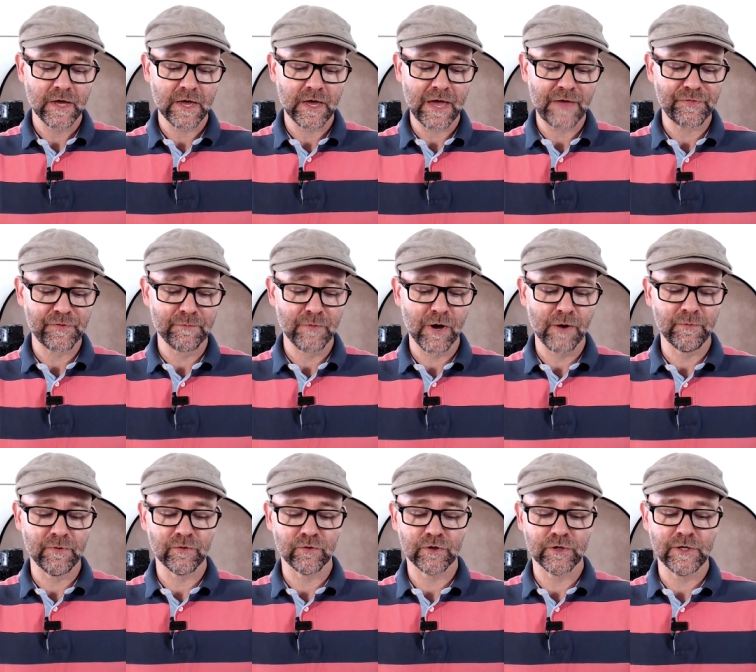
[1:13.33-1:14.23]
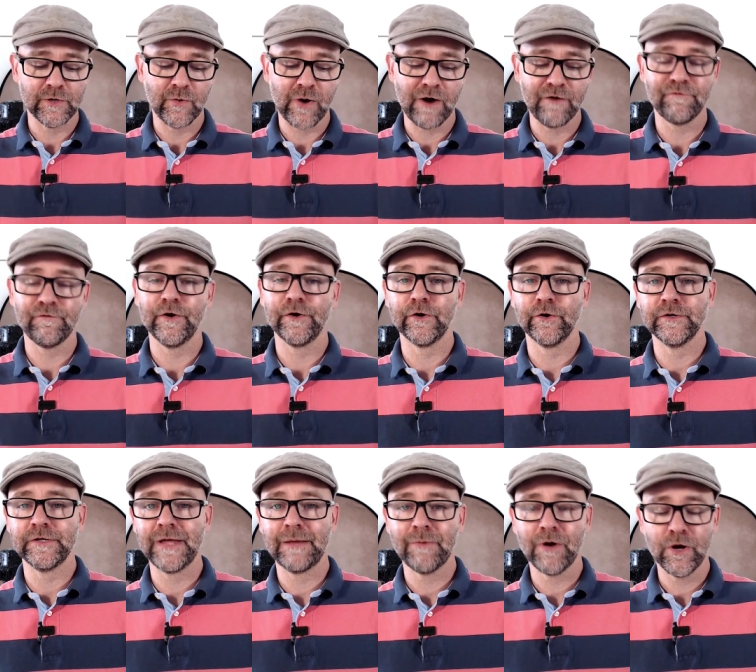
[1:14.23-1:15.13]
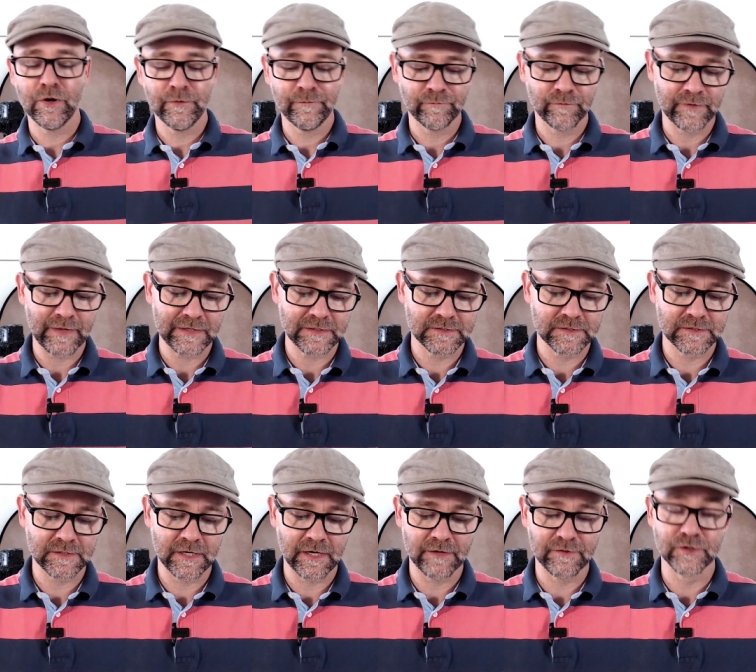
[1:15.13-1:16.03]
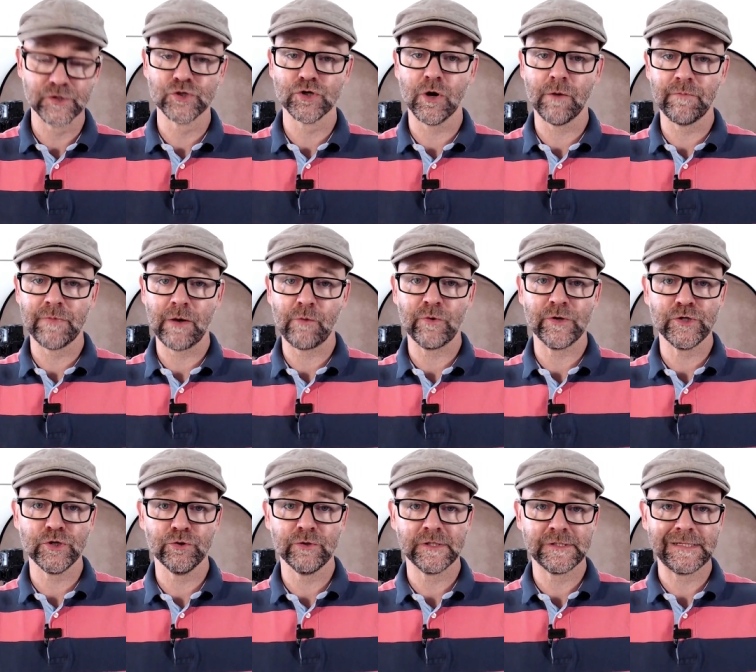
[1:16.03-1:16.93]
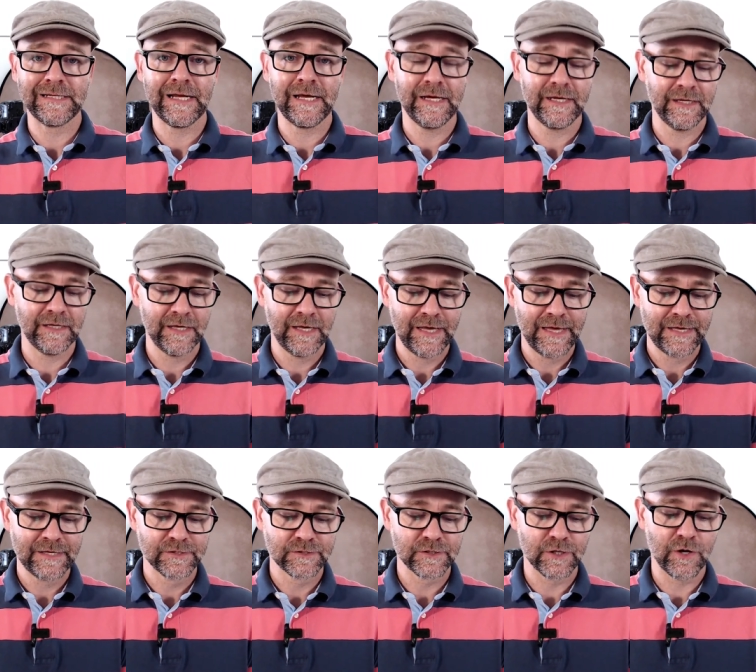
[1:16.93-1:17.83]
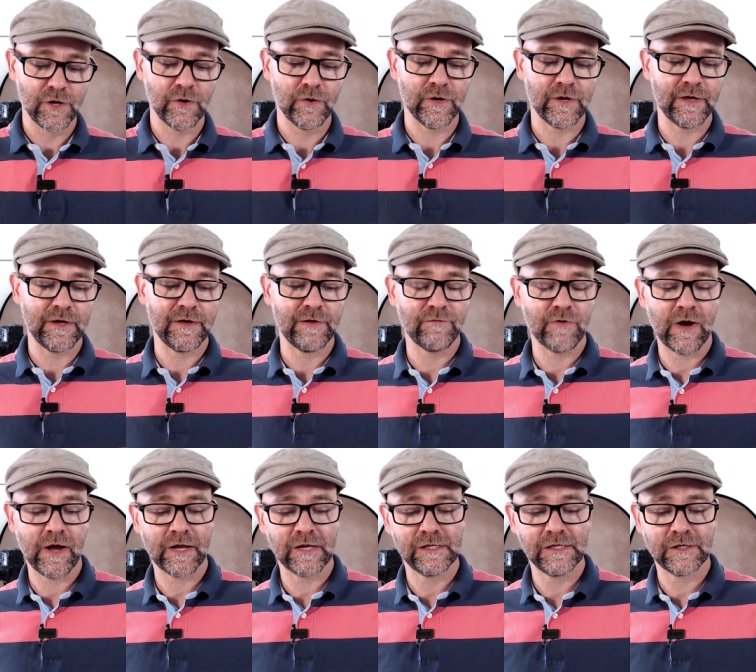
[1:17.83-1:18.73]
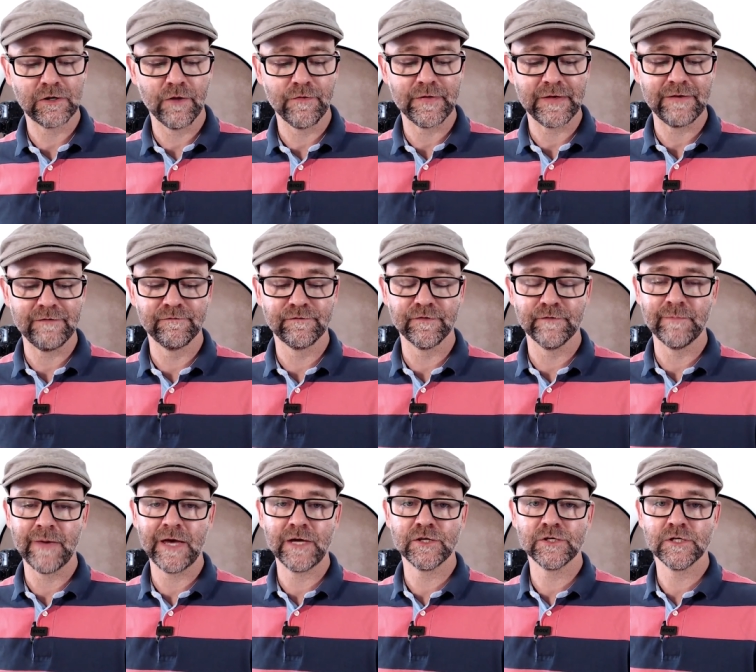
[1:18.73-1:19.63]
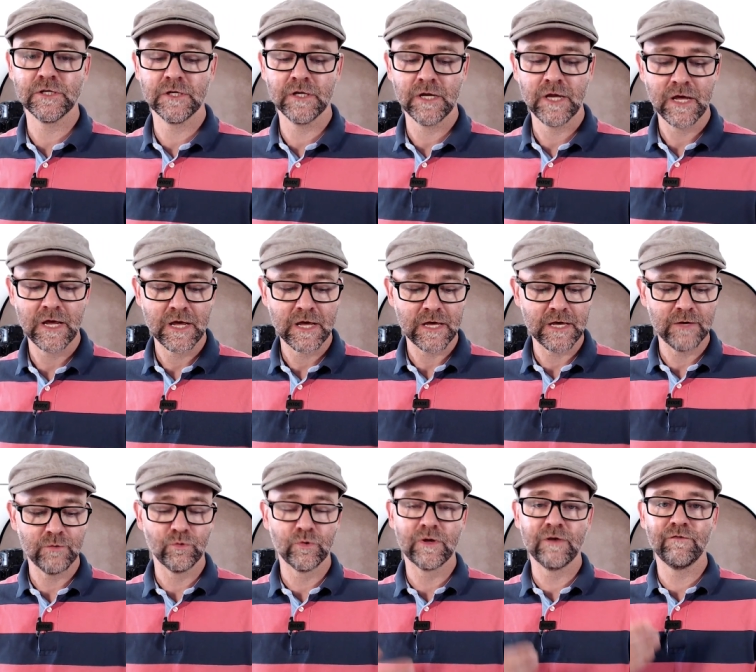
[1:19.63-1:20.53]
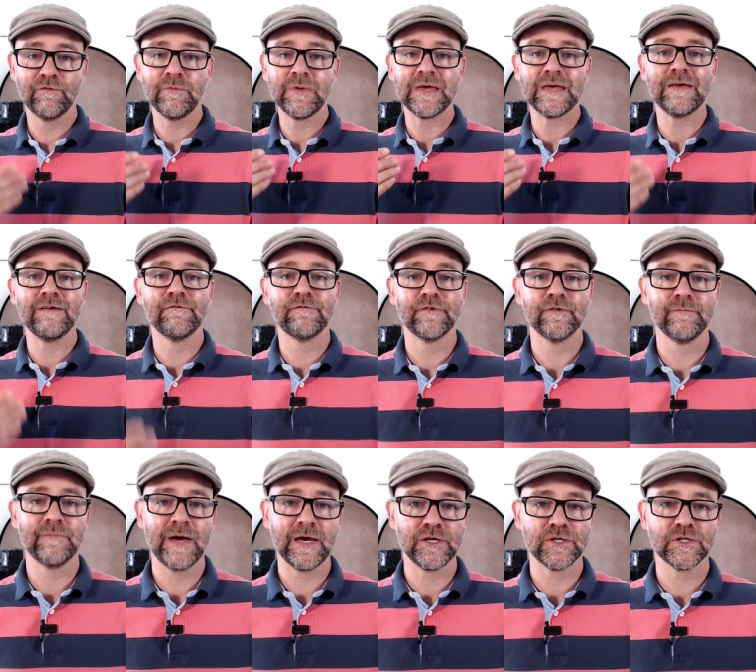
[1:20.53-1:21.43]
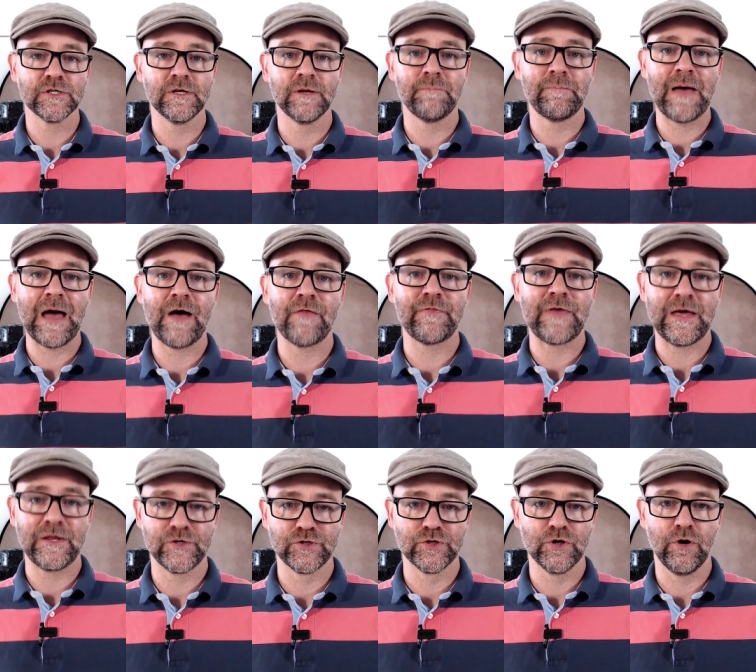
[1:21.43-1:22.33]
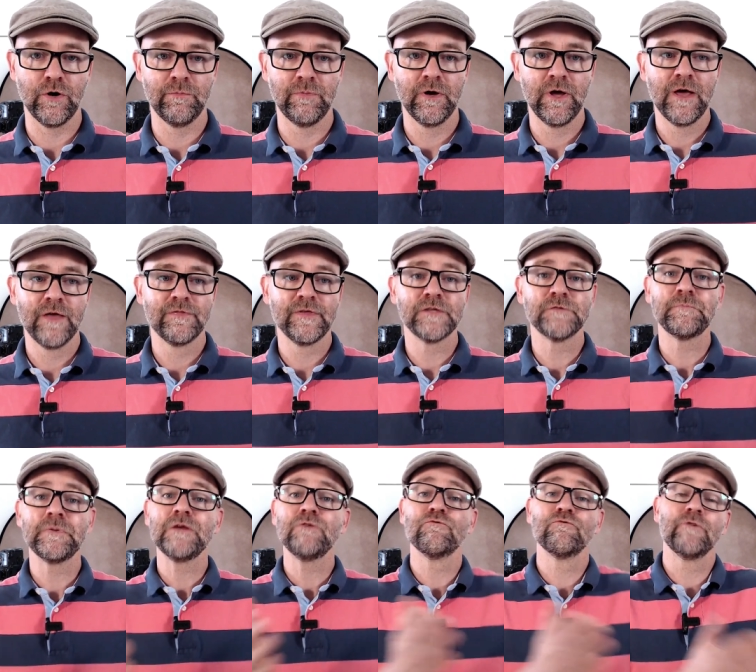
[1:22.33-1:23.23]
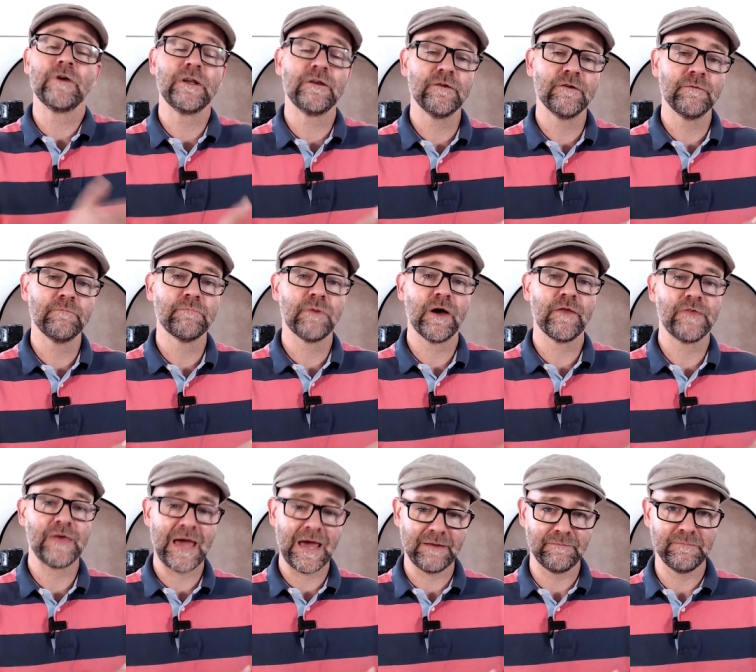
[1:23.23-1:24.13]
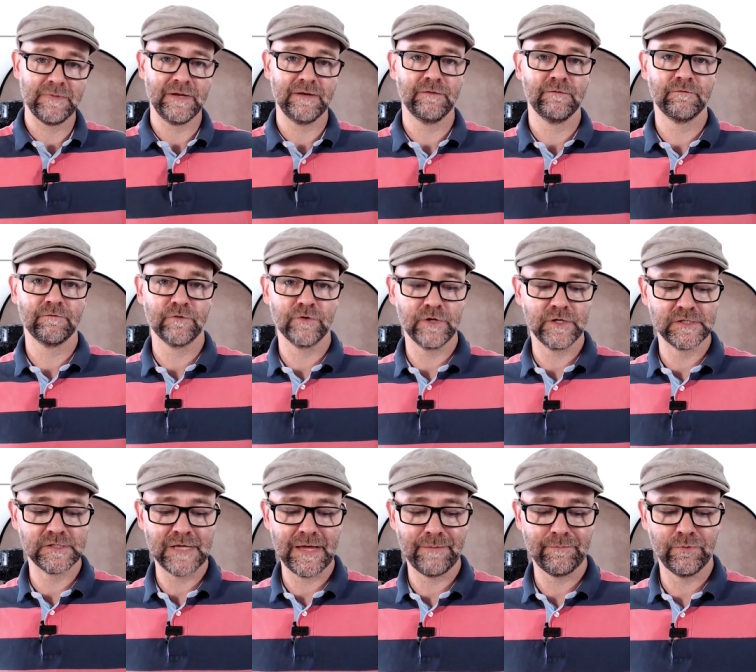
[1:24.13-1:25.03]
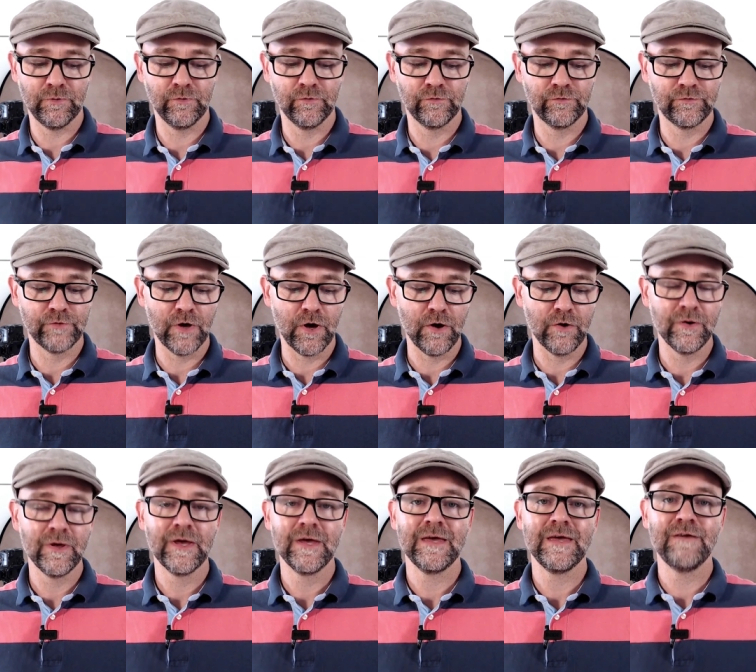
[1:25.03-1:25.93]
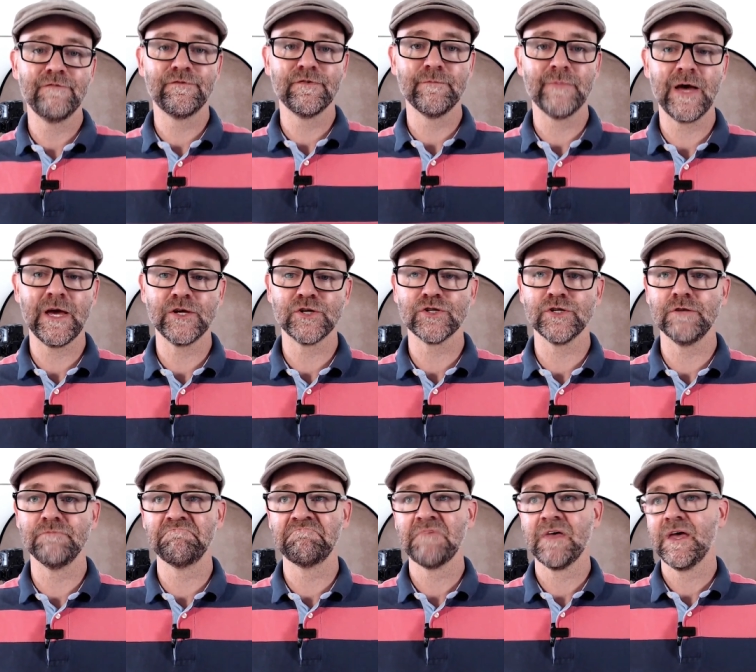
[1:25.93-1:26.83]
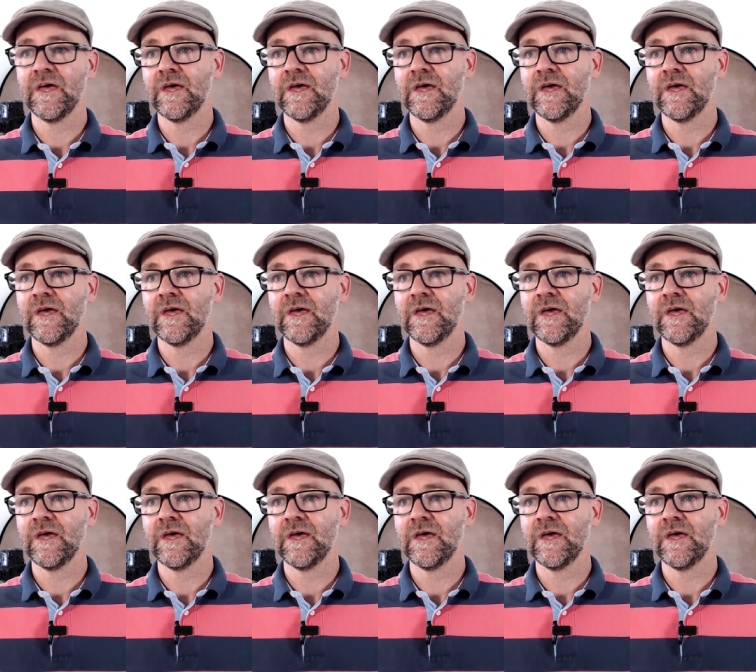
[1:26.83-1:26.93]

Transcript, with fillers: at the moment, QR photo demo, that's uh, the job that we're doing today. So if I click on the information, it will give me information about that job that's been written by the admin, for example. So information,